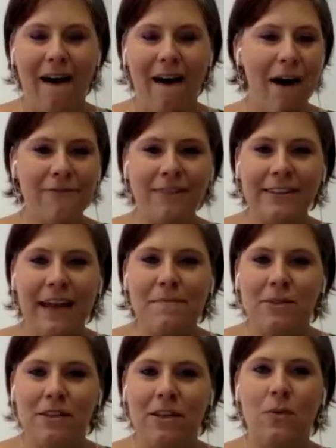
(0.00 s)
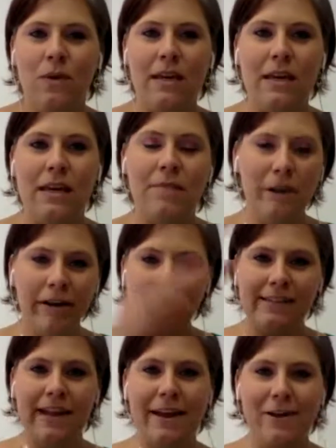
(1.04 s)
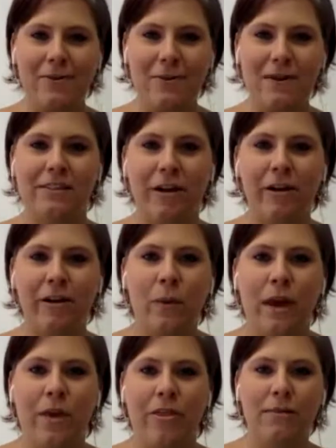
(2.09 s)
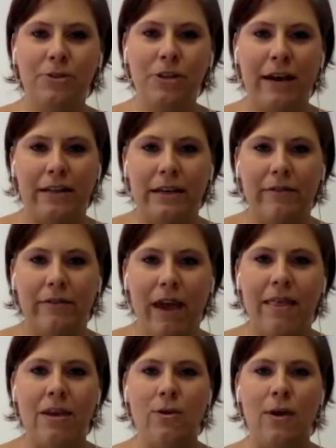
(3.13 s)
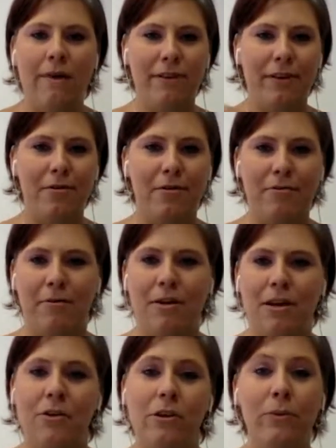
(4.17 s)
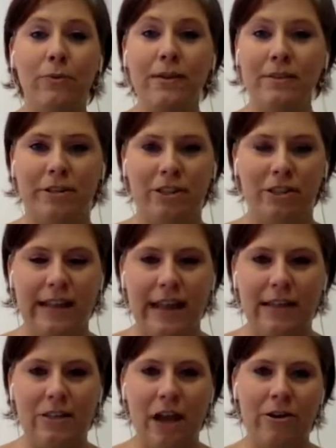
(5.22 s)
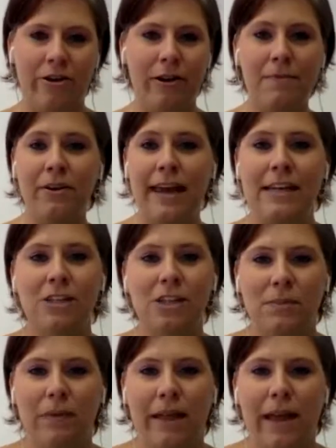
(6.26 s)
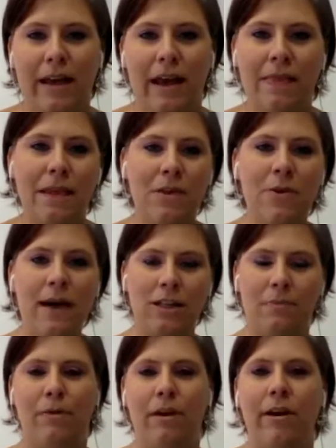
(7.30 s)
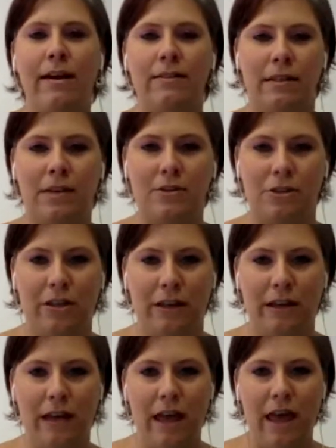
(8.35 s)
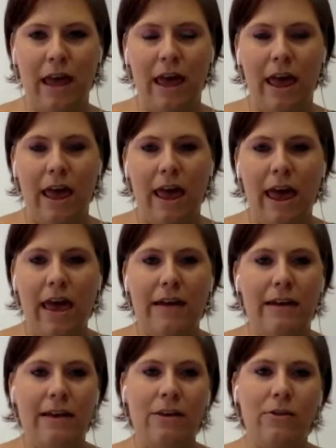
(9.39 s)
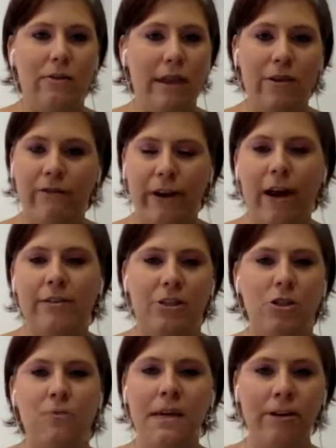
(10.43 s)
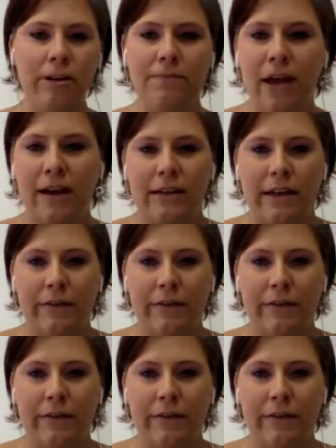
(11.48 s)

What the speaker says: Oftentimes, we in the marketing cycle, we start with our objective, and then you have to go through, your research stage and your communications plan, and then you actually put your execution. And you figure out, did you meet your objective